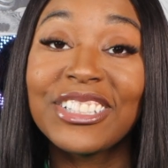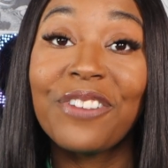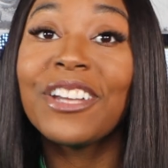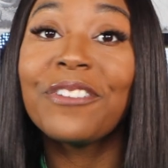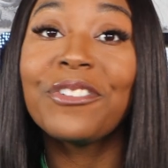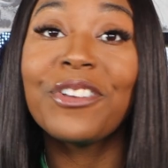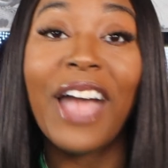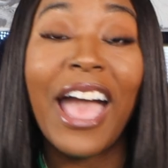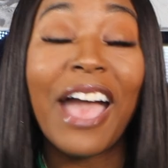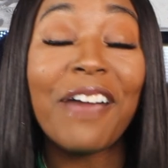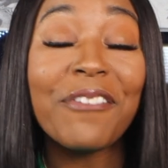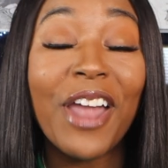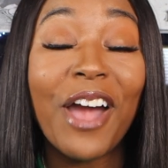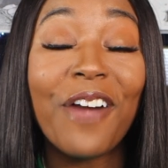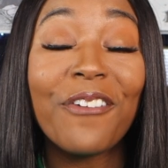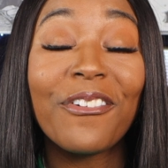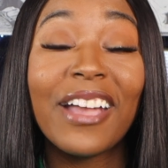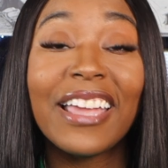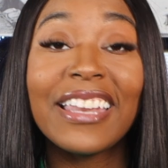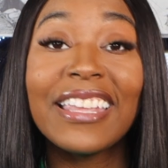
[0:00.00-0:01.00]
So so if you haven't
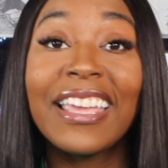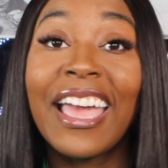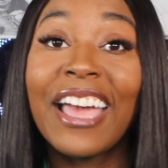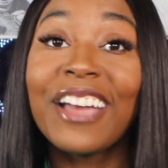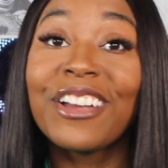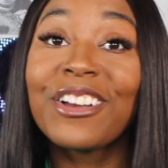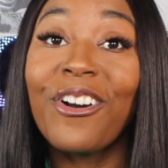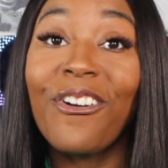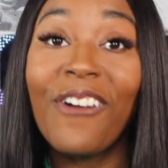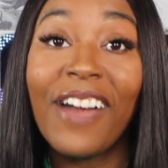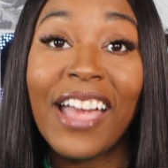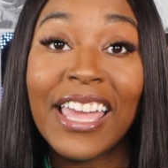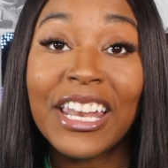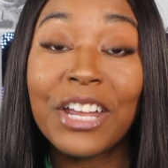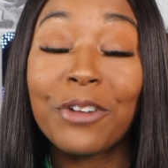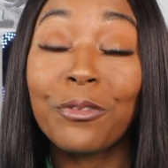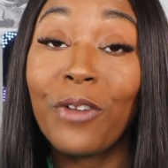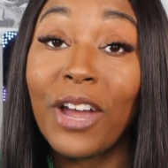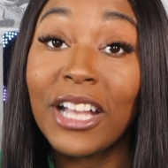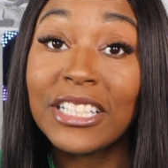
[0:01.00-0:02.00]
already, go
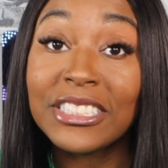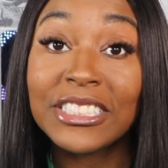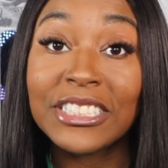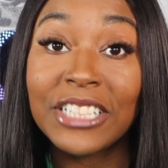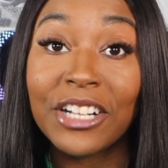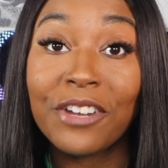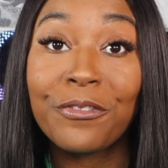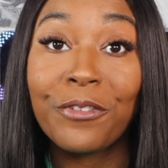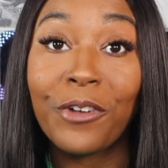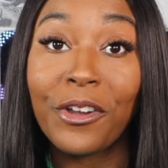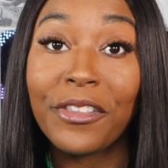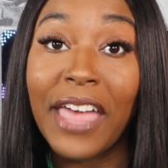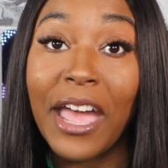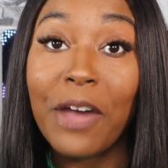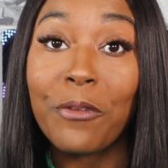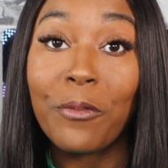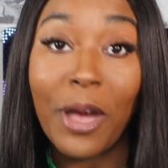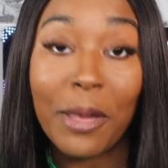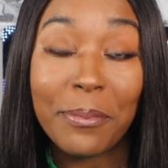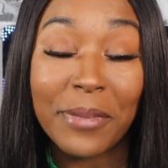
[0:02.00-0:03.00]
ahead and register for
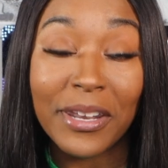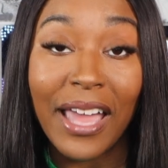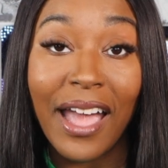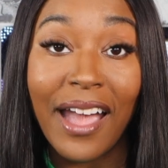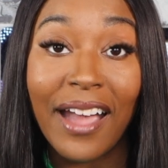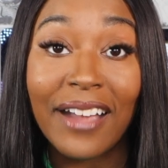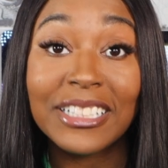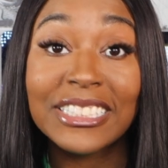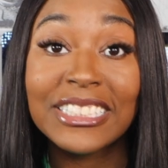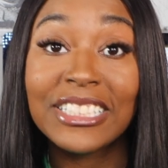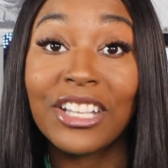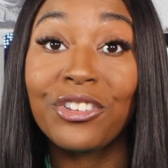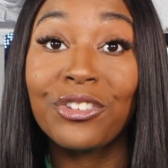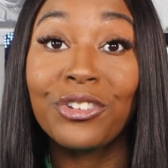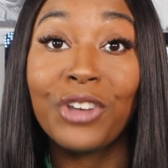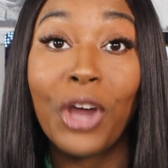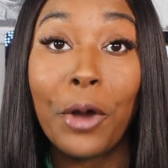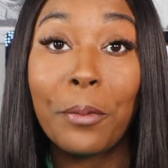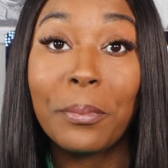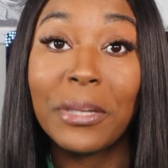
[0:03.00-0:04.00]
that webinar so
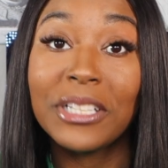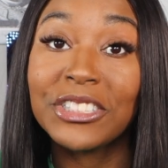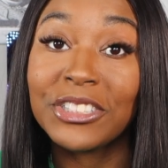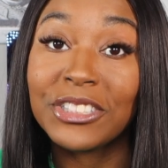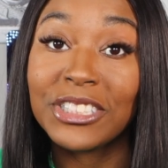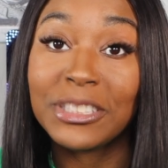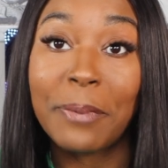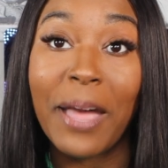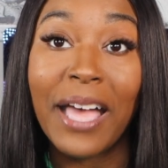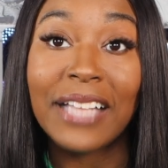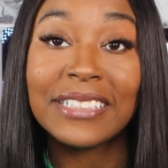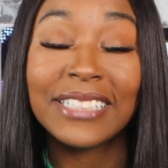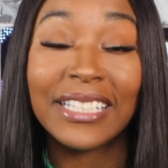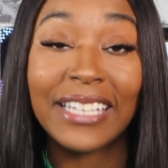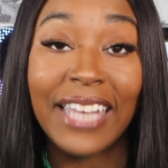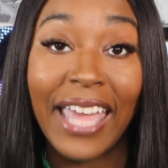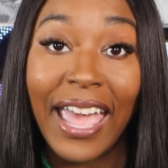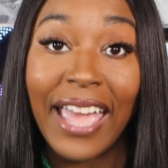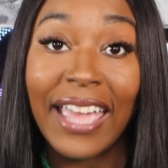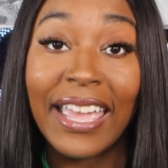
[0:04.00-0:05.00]
you don't miss your spot
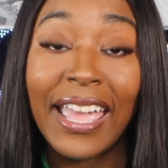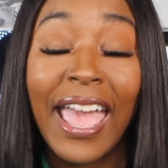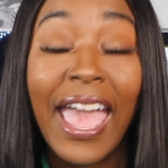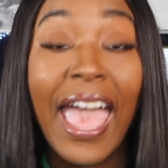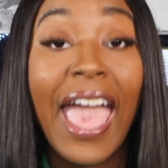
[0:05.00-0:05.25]
today.